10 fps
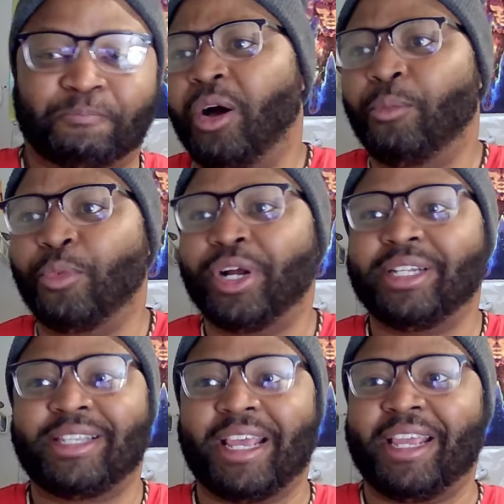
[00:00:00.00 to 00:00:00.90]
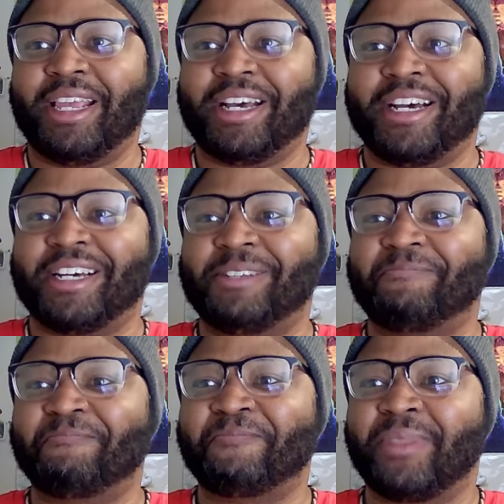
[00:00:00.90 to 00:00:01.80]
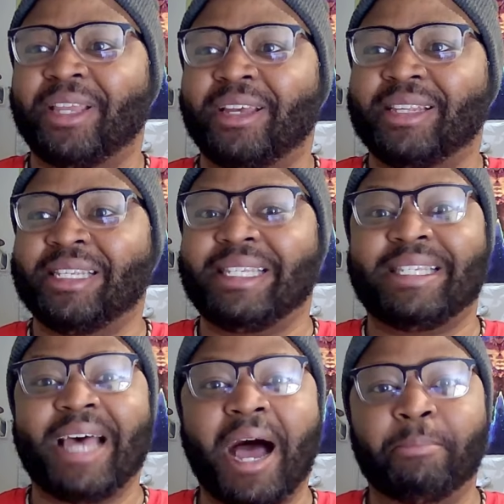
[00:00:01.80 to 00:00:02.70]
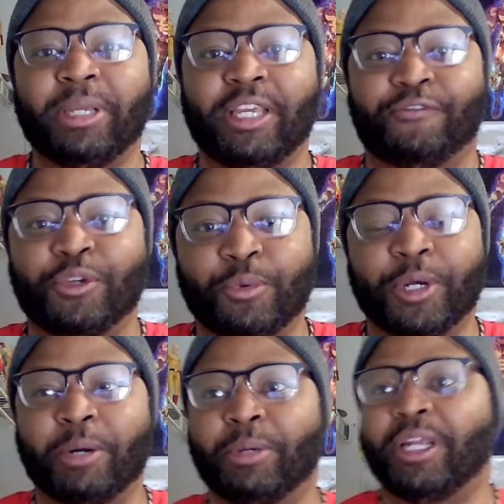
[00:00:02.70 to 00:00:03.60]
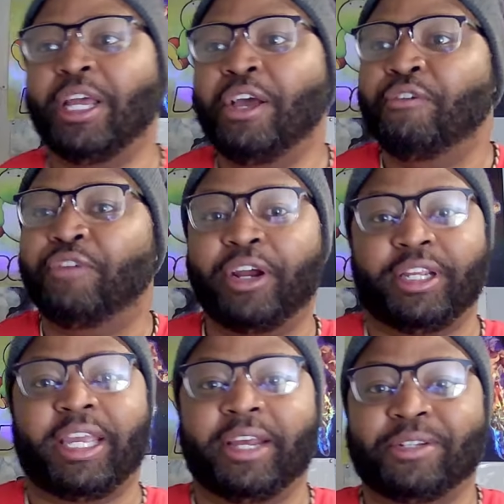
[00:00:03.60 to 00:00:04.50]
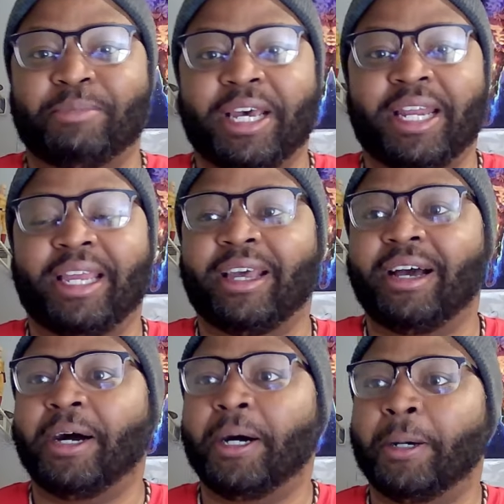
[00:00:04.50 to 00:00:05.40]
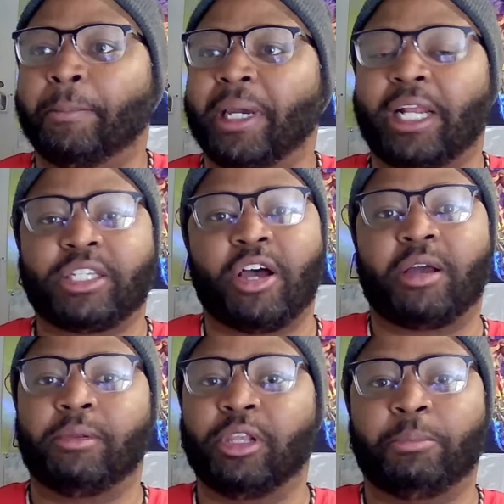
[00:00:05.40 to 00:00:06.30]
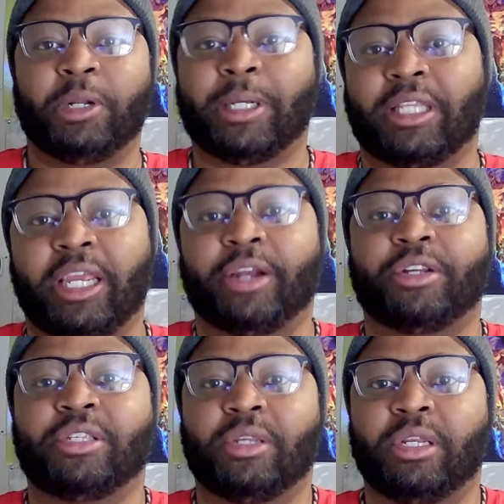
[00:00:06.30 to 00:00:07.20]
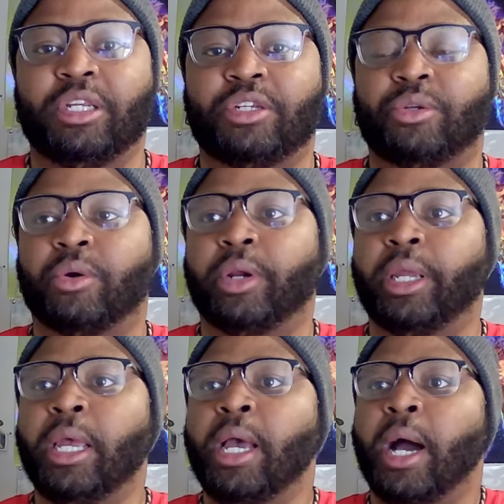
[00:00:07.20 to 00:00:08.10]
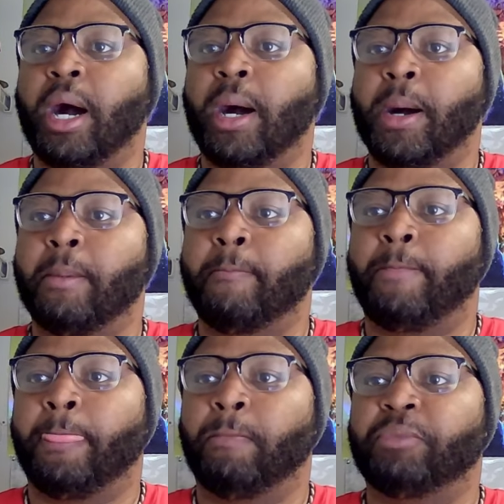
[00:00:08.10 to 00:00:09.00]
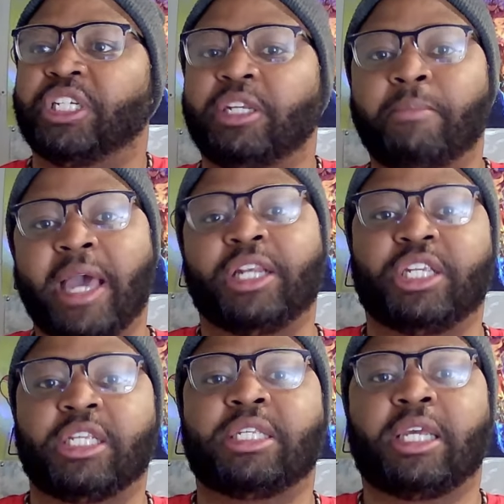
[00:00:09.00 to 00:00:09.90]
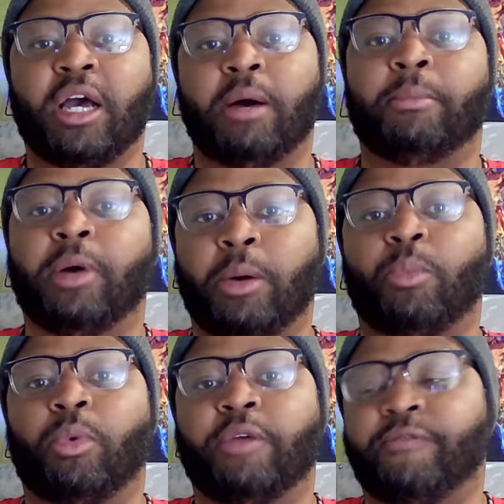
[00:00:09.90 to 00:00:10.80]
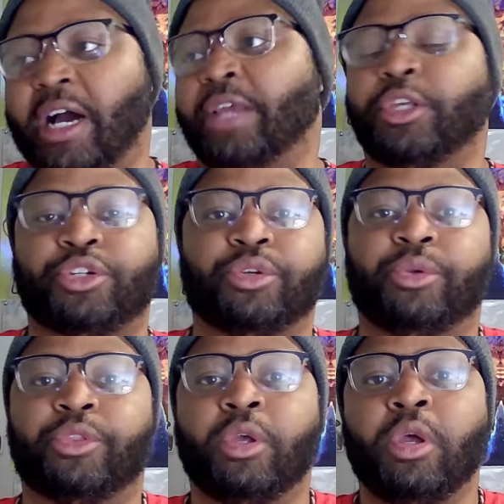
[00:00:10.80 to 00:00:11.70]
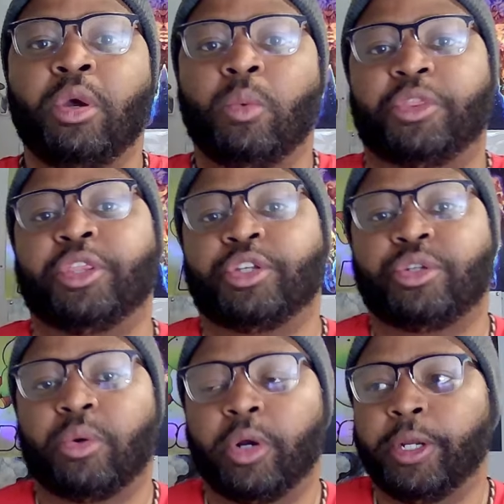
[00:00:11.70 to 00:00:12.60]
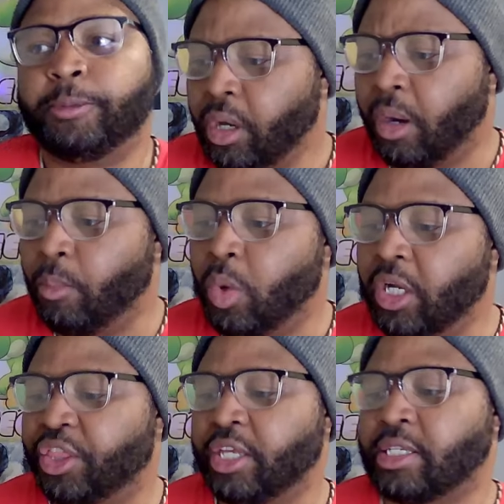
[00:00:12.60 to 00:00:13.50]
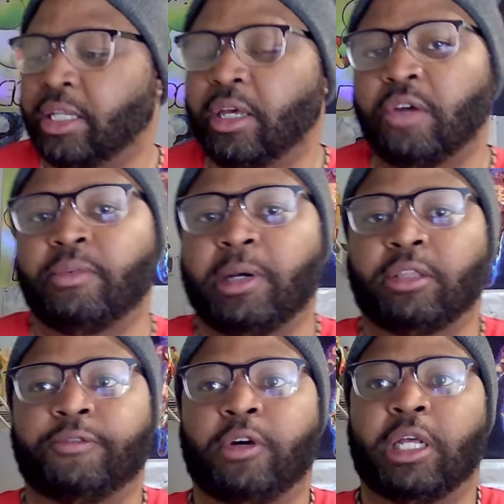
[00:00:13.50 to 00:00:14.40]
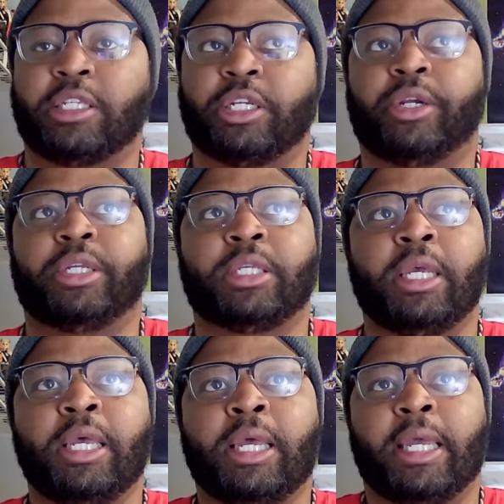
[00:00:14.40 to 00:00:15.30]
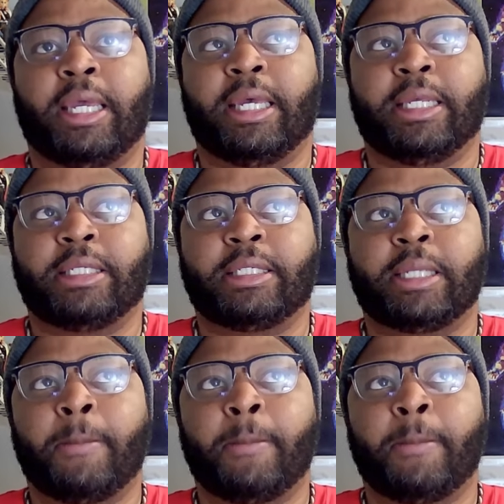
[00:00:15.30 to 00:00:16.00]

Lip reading: one's a zombie, if you will, but very charismatic. And I'll talk a little bit about the characters in each story. But she manages to come up and find the truth within the story. One of the things I love about the Fallout series is